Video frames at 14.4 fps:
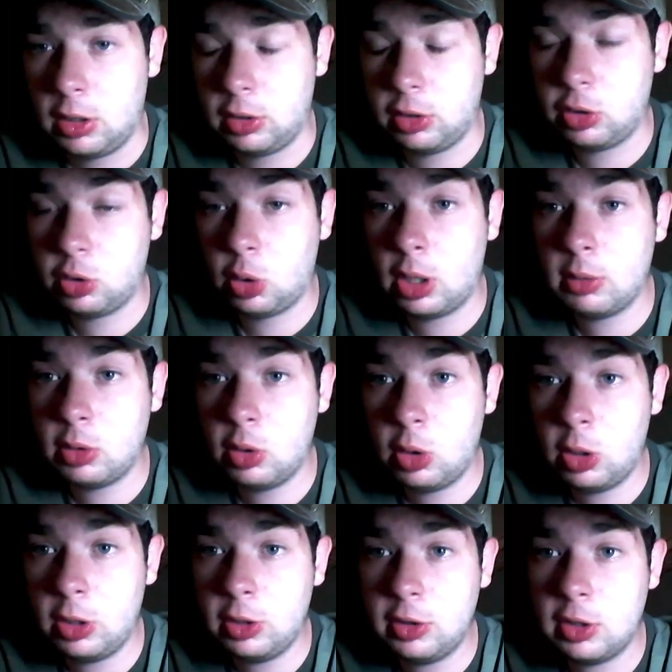This is Soar
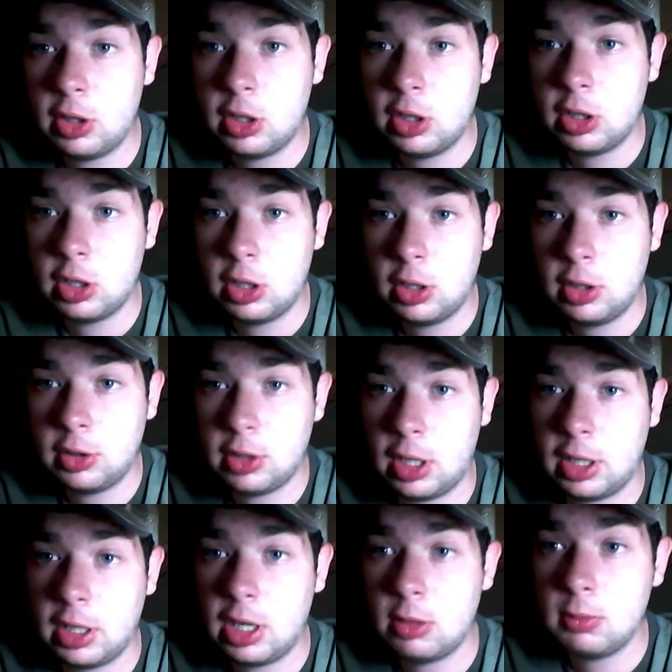Outdoors,
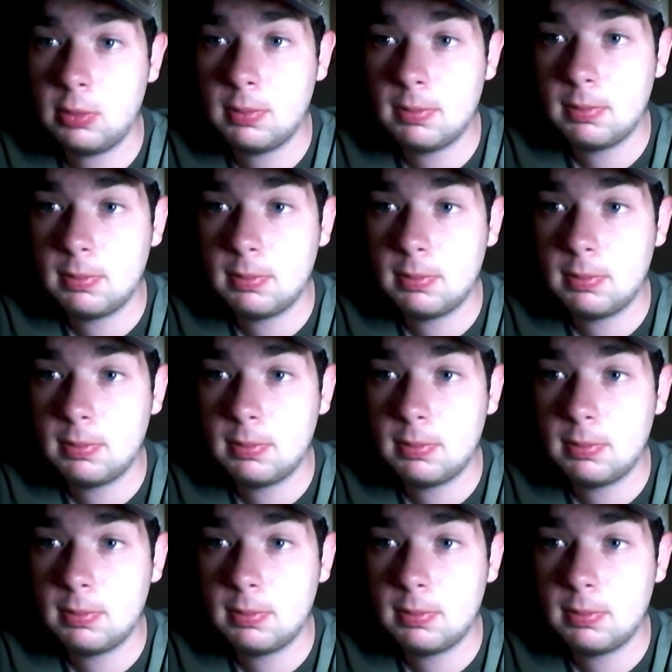signing out.